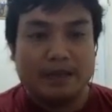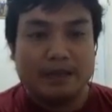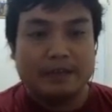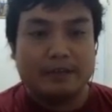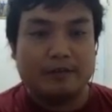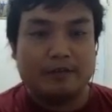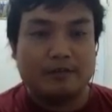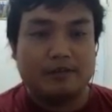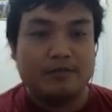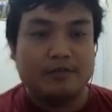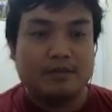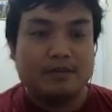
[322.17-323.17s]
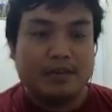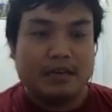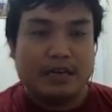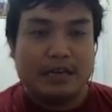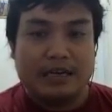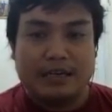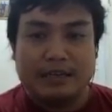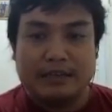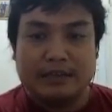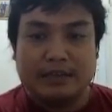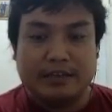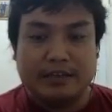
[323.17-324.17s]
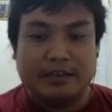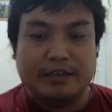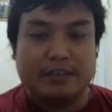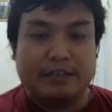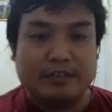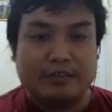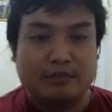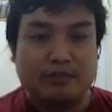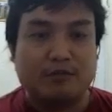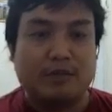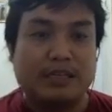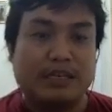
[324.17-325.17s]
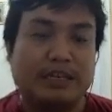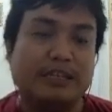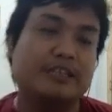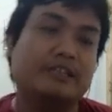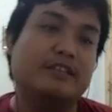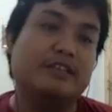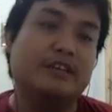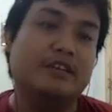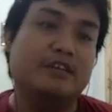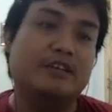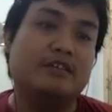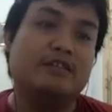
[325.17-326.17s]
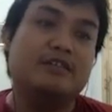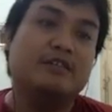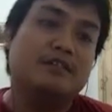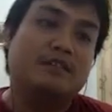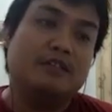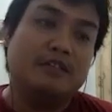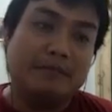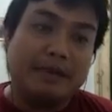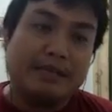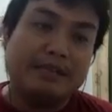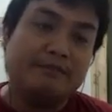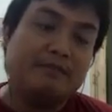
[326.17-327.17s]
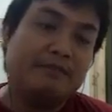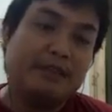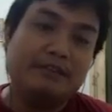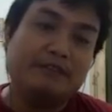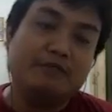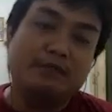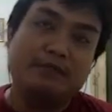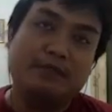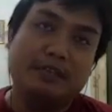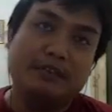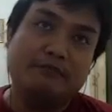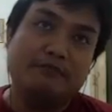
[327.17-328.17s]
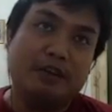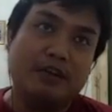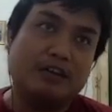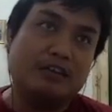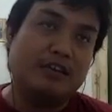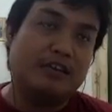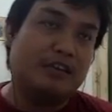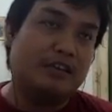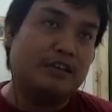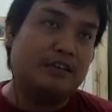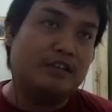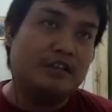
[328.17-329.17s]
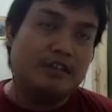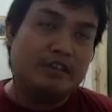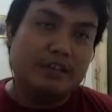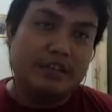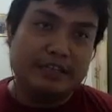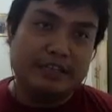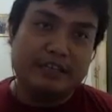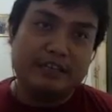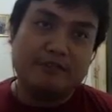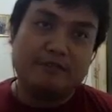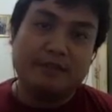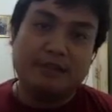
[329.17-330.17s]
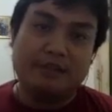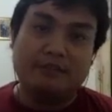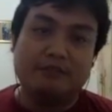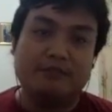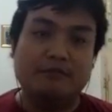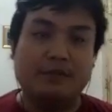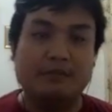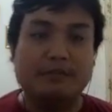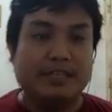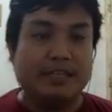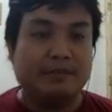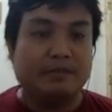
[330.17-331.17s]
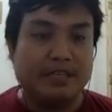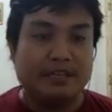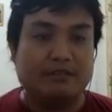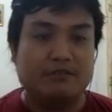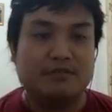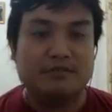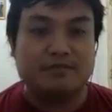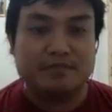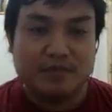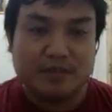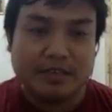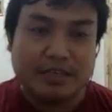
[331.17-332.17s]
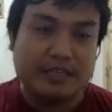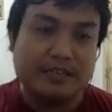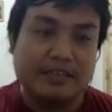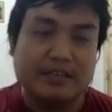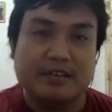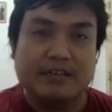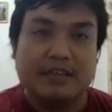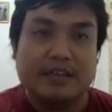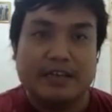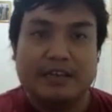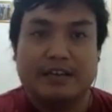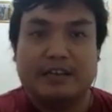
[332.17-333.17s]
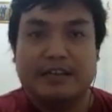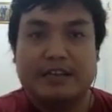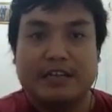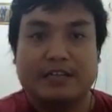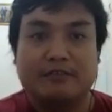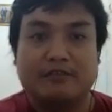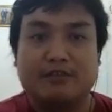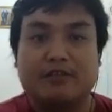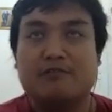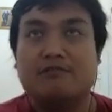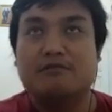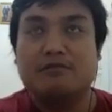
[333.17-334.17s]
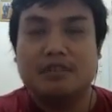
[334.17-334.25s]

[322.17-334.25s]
So I just normalize the maximum value will be 1 and the zero value will be same 0. Okay, and as you know,